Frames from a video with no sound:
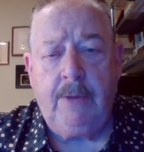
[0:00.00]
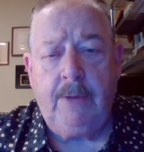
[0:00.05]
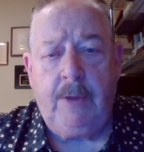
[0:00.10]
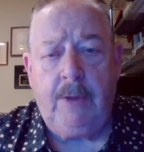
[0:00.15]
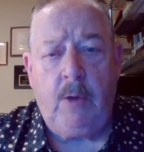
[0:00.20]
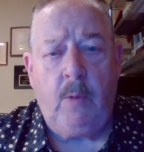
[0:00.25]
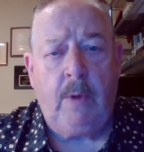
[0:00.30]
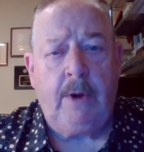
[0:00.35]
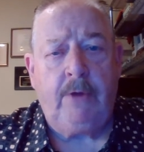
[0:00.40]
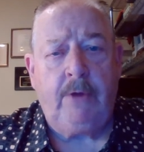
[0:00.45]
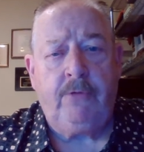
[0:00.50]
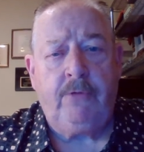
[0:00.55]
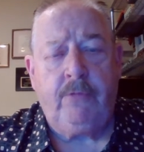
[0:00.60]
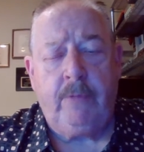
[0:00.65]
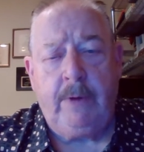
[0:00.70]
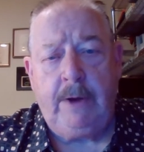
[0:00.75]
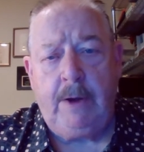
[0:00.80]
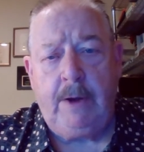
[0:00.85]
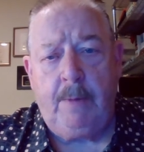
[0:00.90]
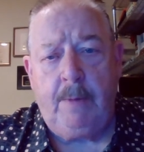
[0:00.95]
They want to
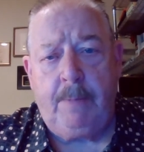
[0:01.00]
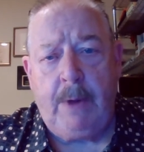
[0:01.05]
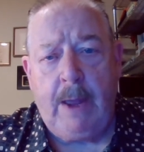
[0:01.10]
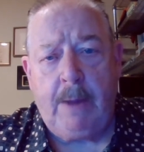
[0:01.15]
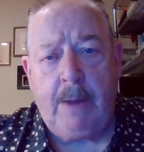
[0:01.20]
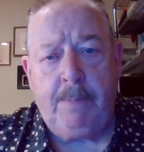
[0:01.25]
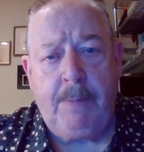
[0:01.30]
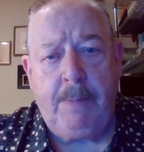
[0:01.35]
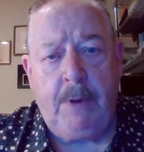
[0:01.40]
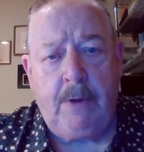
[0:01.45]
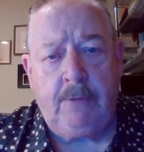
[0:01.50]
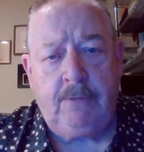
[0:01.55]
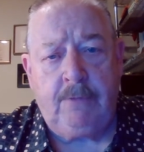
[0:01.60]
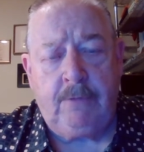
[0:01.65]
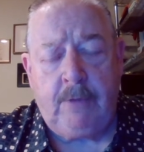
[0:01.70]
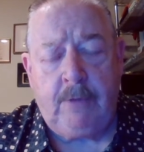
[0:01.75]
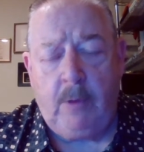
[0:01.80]
train the black belts,